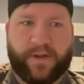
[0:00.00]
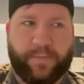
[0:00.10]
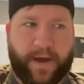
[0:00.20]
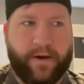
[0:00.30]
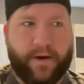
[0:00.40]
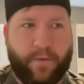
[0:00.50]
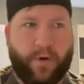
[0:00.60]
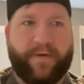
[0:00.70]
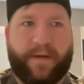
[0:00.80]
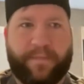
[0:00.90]
inspire and
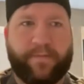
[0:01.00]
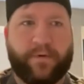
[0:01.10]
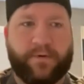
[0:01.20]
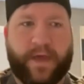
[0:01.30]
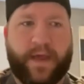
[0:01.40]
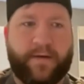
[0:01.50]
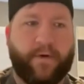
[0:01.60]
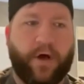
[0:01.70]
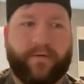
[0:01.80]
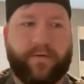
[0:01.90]
motivate people to get
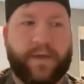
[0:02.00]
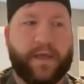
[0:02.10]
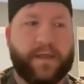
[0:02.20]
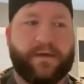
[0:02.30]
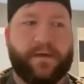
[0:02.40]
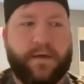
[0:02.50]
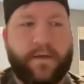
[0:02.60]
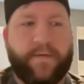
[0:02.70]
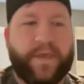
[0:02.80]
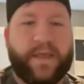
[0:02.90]
involved because
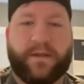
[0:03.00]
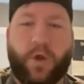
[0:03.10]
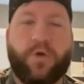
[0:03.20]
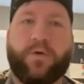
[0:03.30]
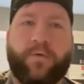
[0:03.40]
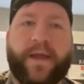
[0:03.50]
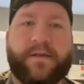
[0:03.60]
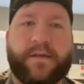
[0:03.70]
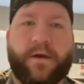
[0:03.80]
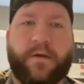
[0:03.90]
these local
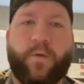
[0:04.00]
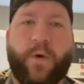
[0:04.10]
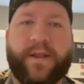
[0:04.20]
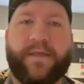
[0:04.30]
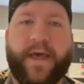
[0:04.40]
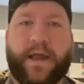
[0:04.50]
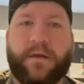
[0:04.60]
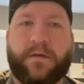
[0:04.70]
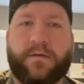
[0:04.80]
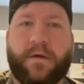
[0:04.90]
races are the ones that
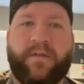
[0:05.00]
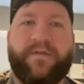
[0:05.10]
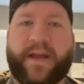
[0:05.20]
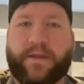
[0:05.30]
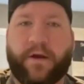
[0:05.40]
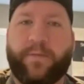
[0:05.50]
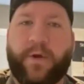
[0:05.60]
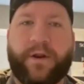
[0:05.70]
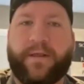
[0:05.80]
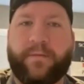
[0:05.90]
affect our
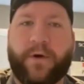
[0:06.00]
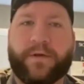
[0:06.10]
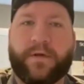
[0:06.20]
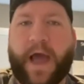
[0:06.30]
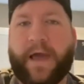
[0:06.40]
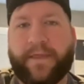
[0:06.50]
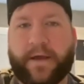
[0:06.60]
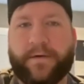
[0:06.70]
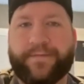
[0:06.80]
community the most, I think.